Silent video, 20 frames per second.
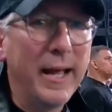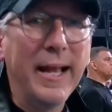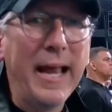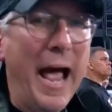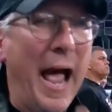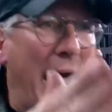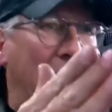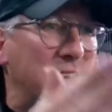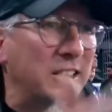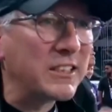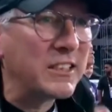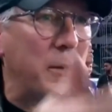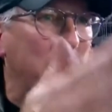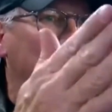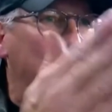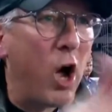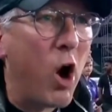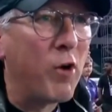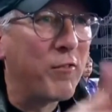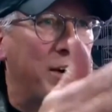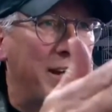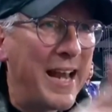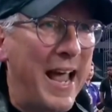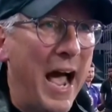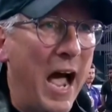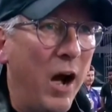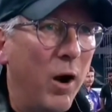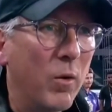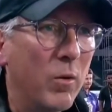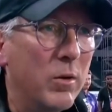It has to be over
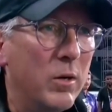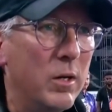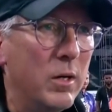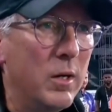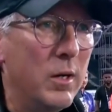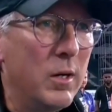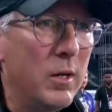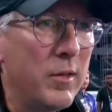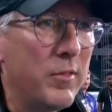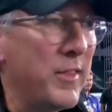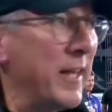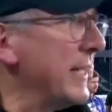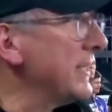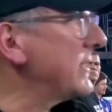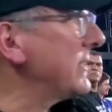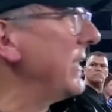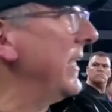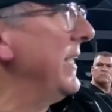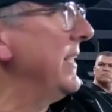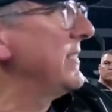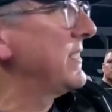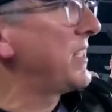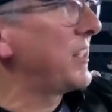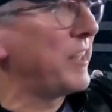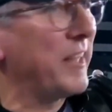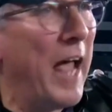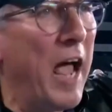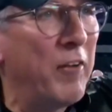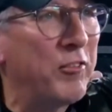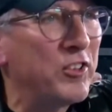now. This is
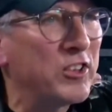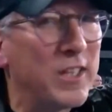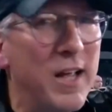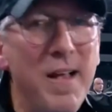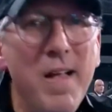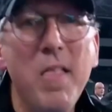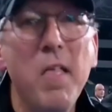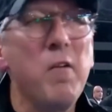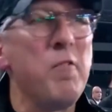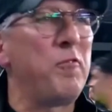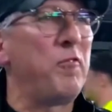theft.